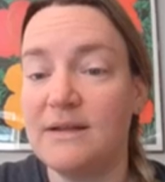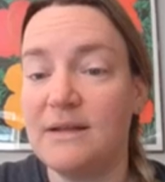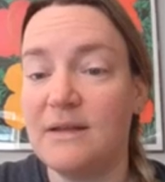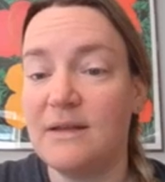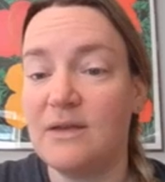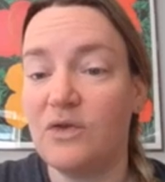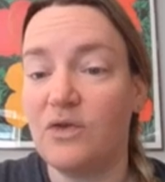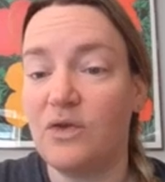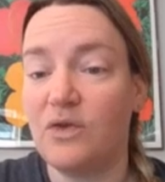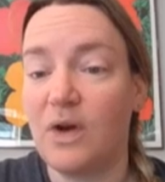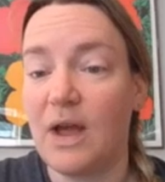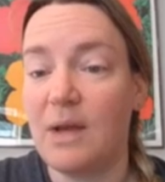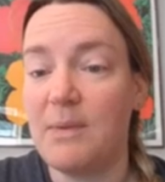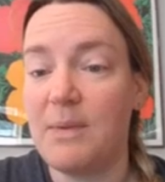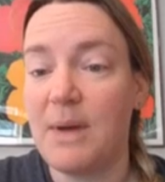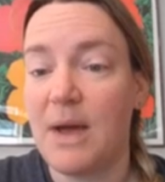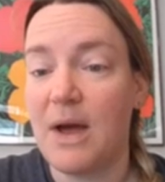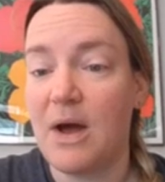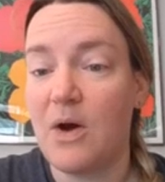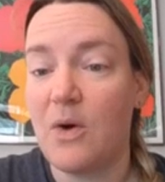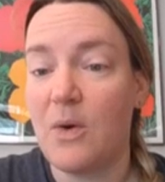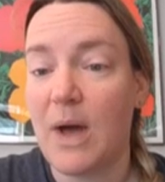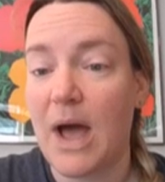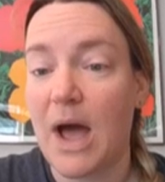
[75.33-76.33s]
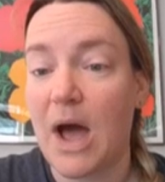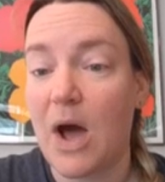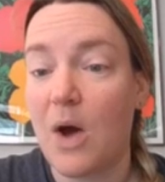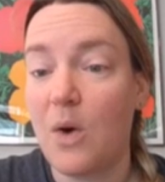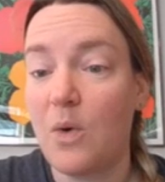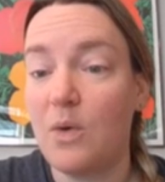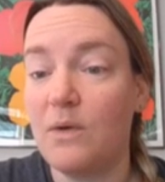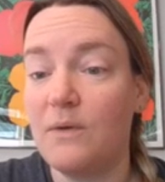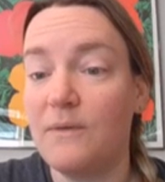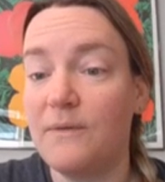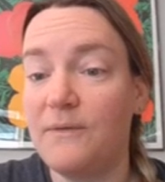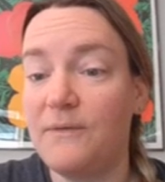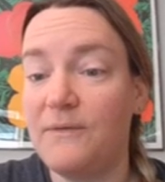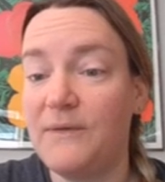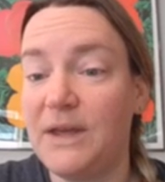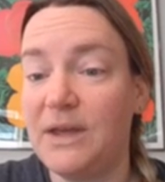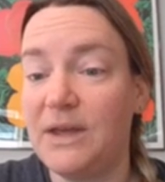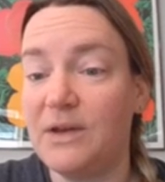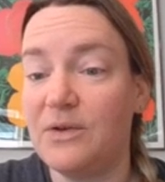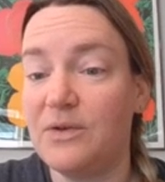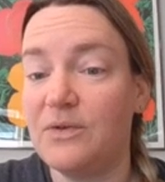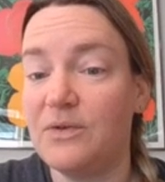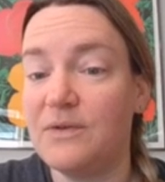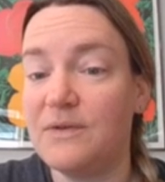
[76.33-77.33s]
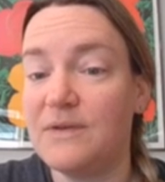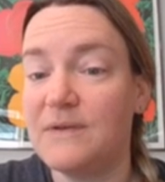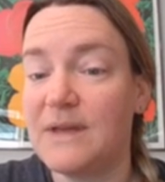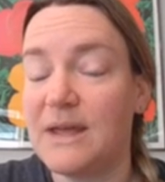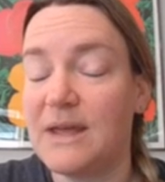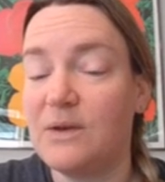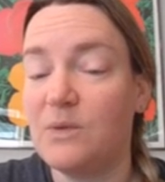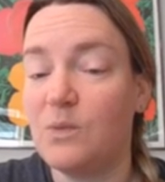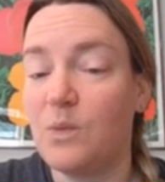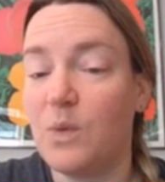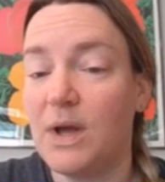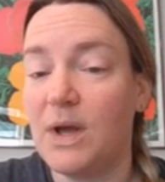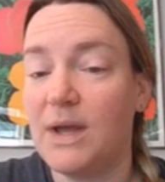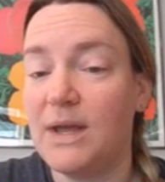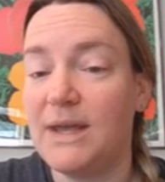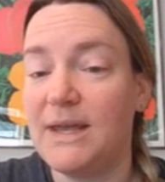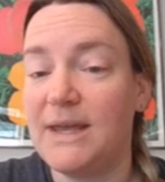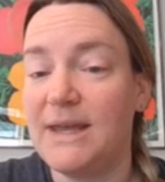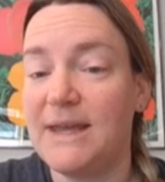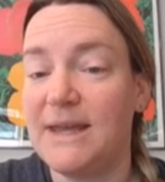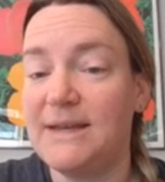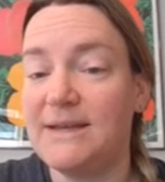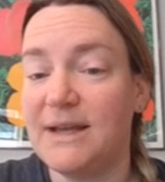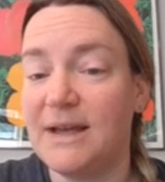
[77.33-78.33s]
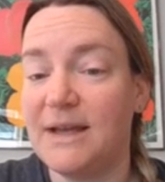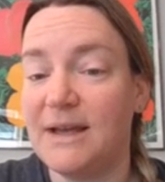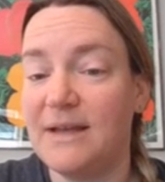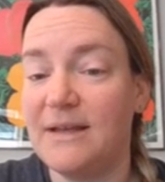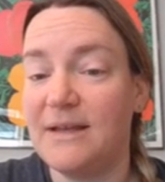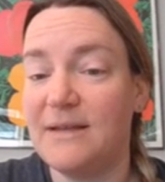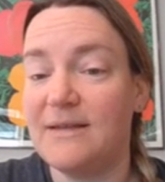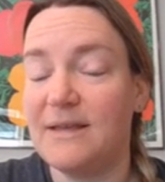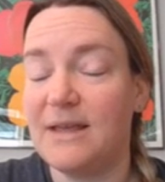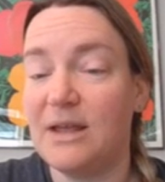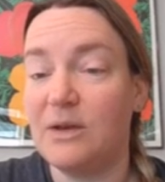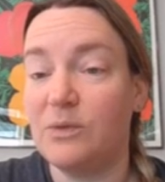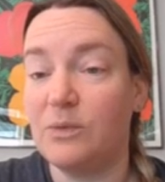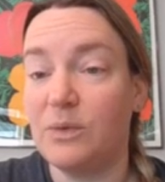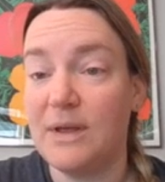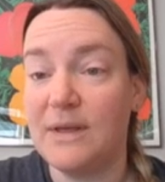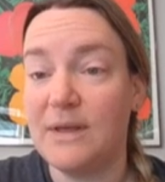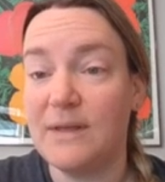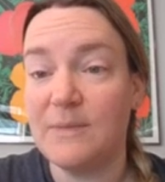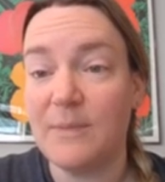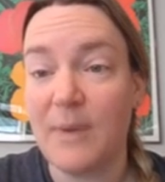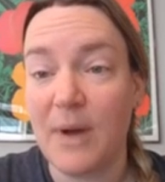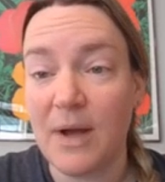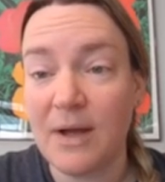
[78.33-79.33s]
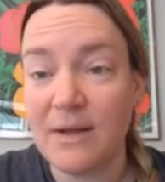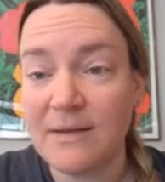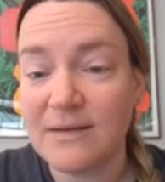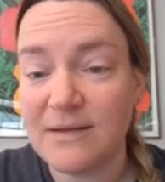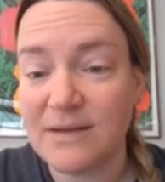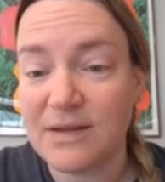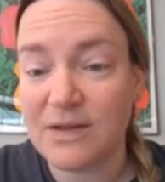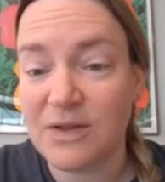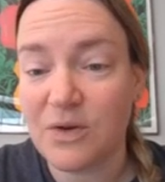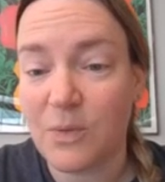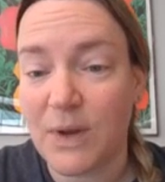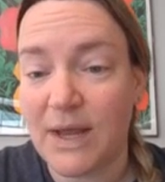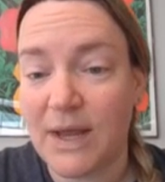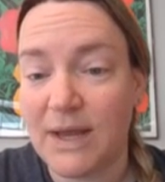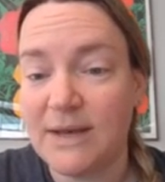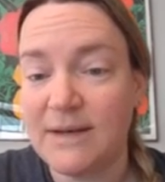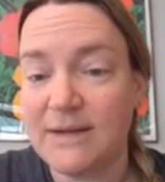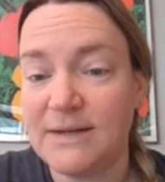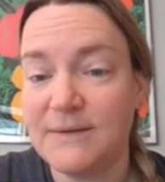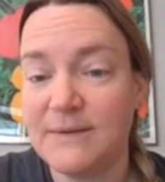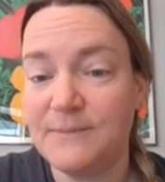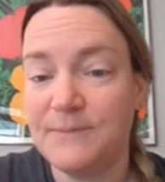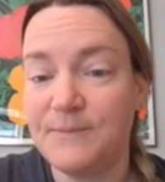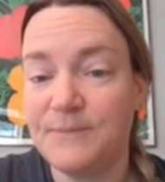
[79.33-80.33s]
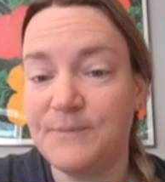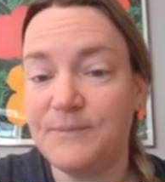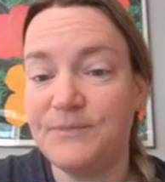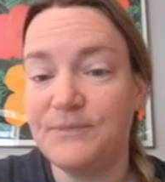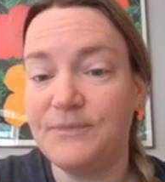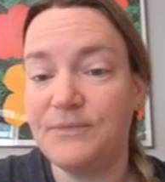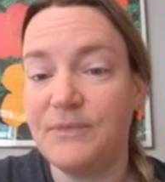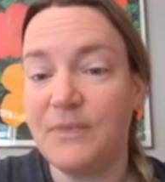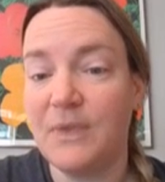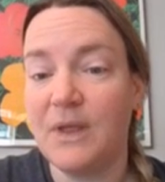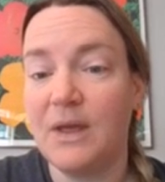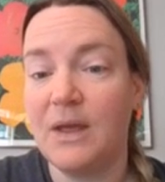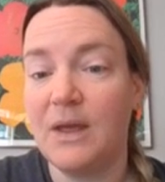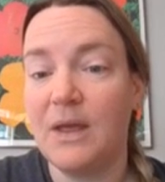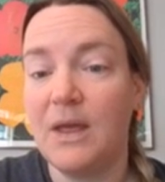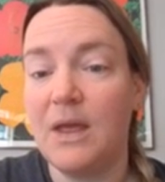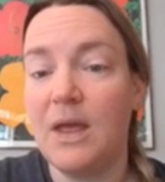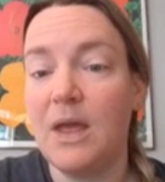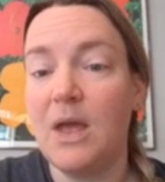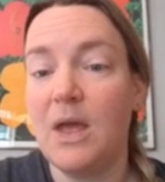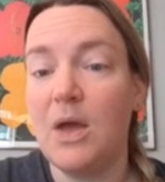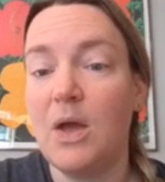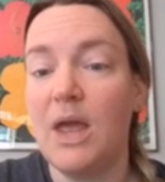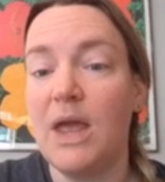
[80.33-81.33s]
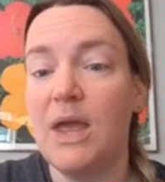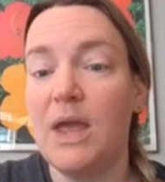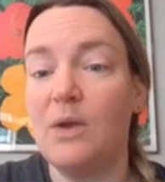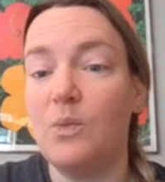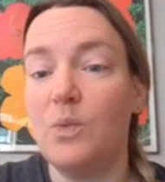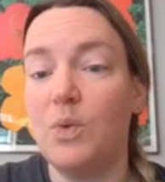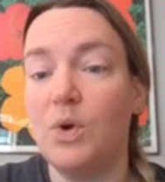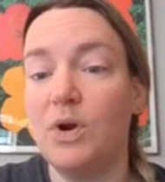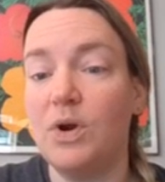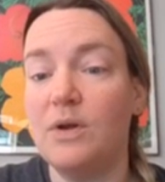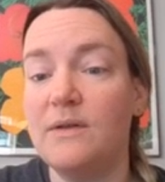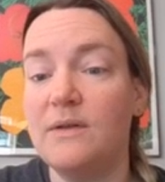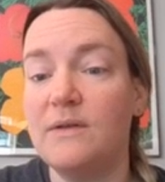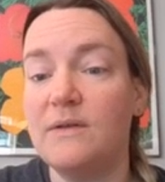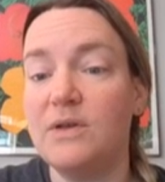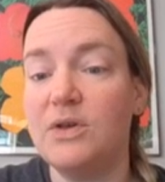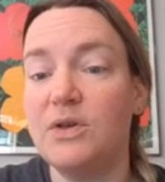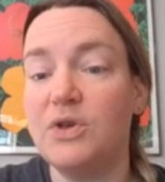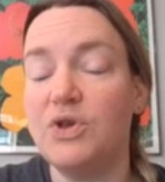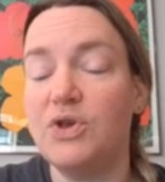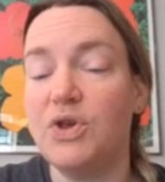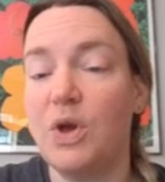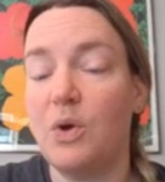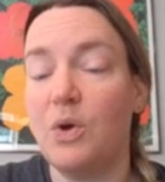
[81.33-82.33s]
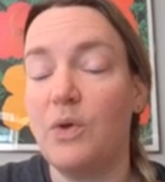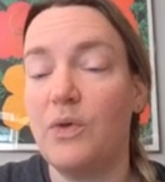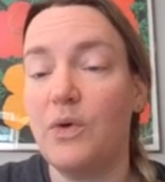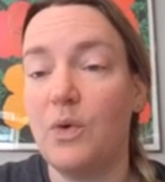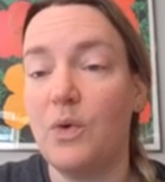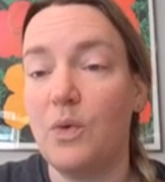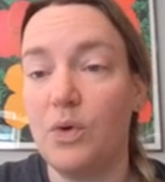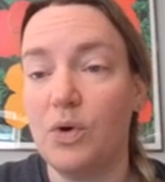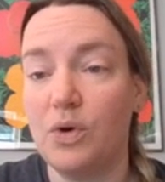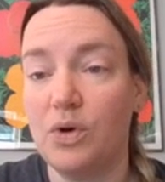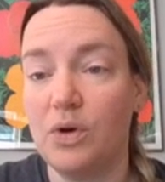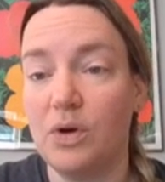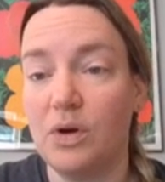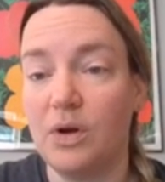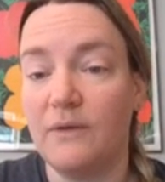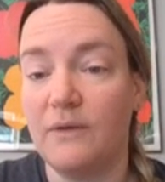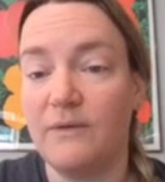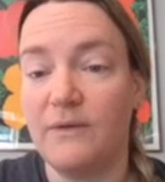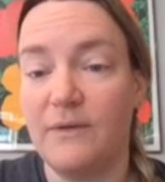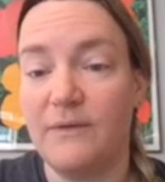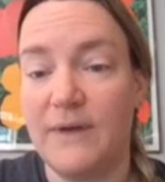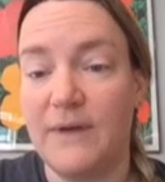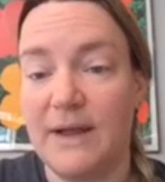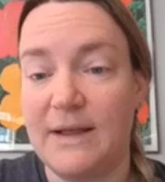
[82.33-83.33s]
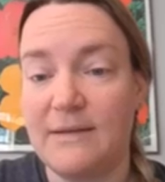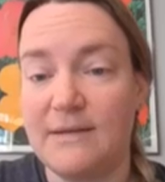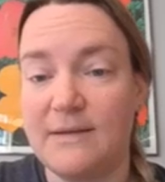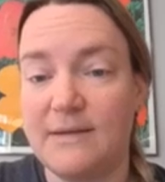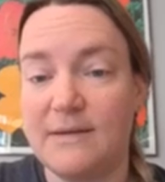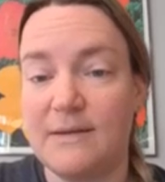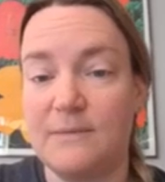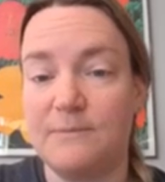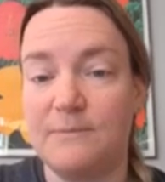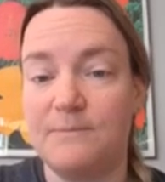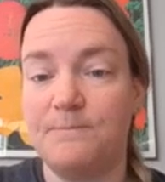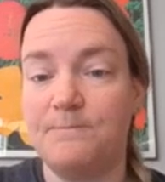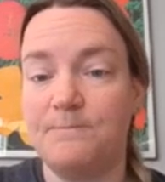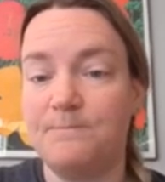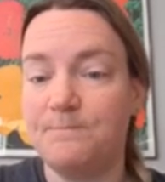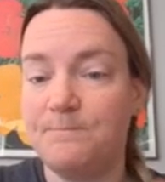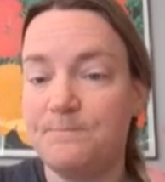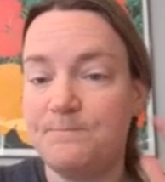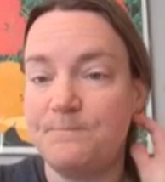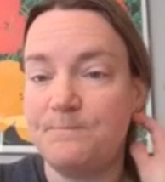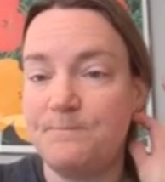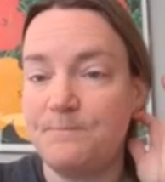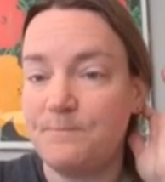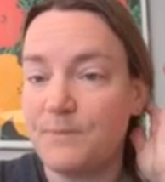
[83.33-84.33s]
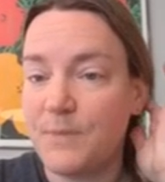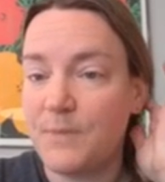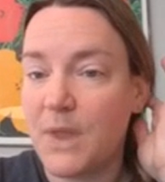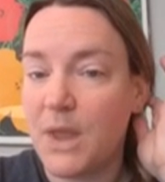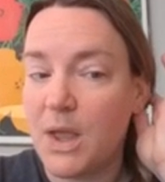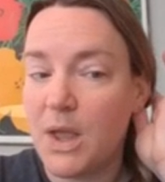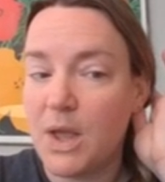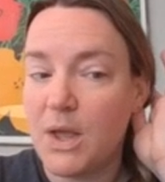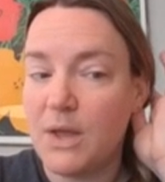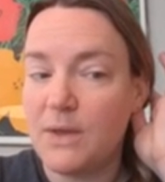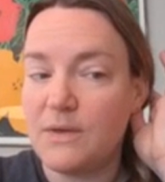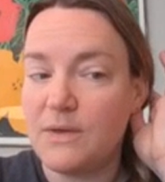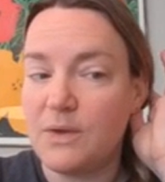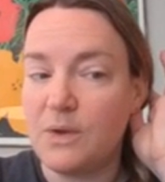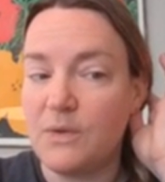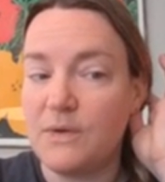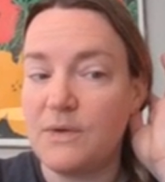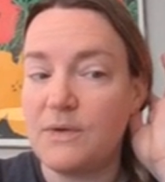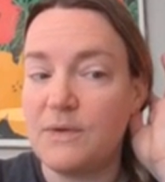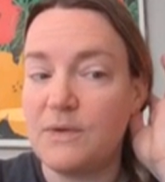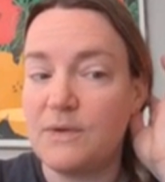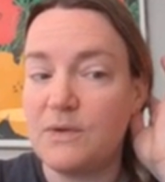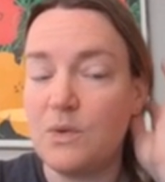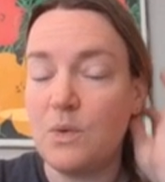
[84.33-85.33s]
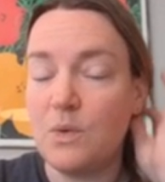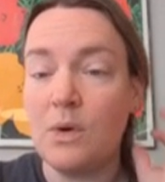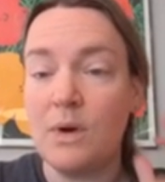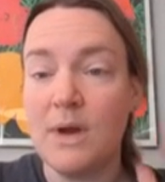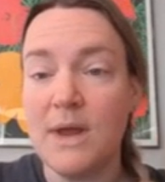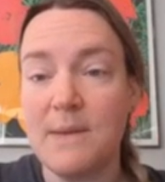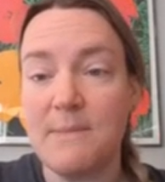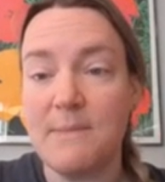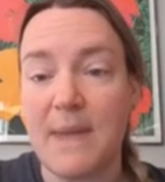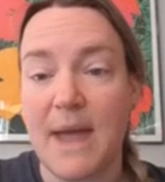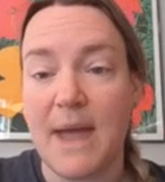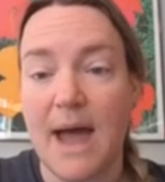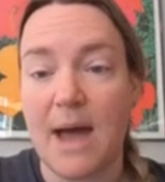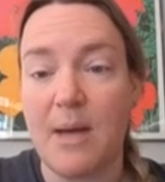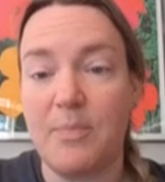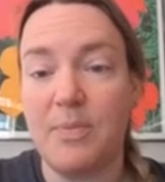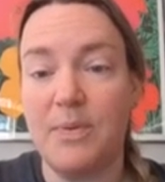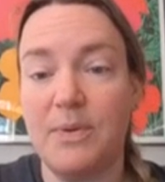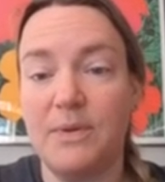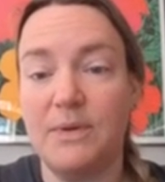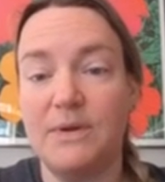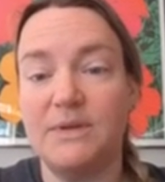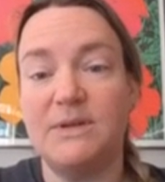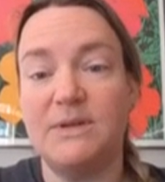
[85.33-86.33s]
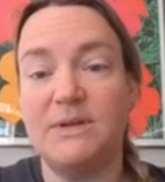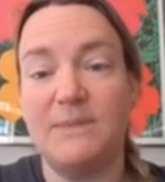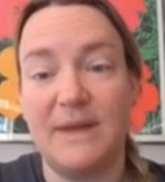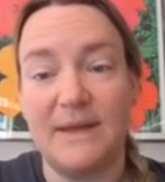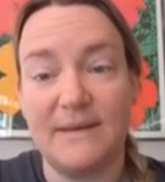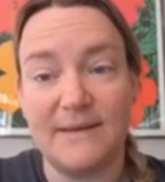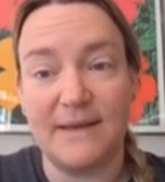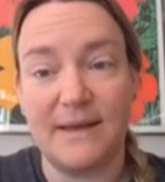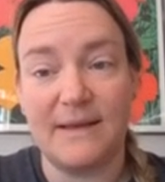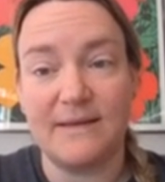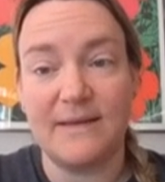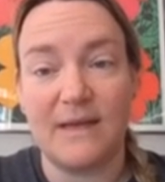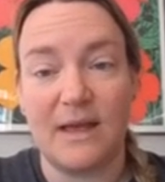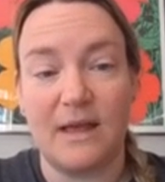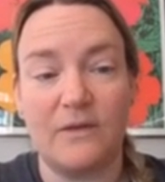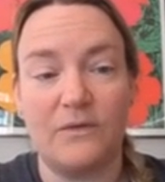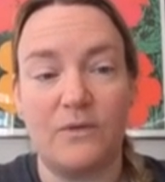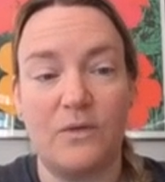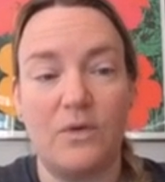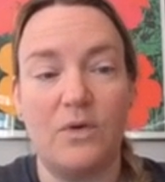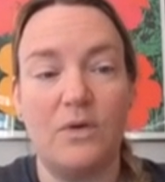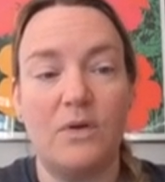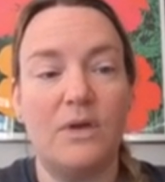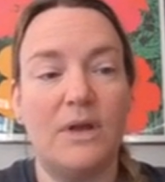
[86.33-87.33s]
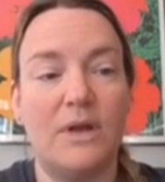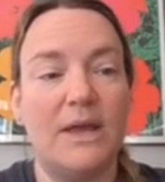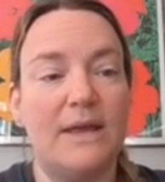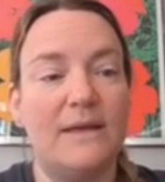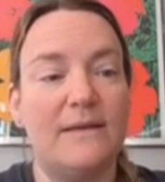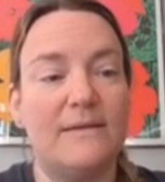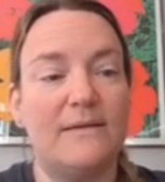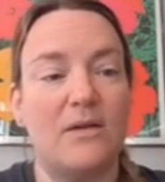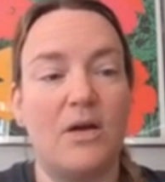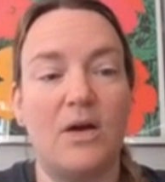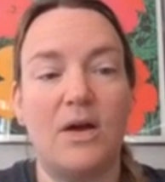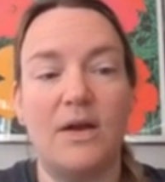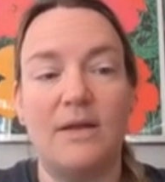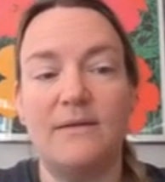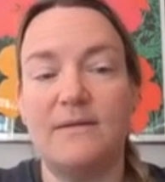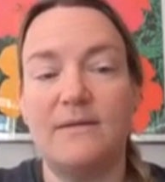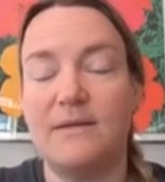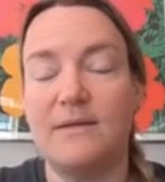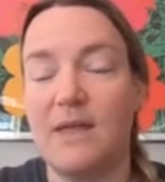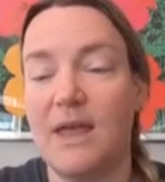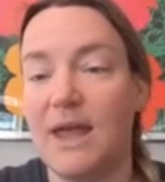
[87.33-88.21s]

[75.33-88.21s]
that describe how Owl feels and what he does in response to the wind, and words to show the order of events. So the story map to be successful is on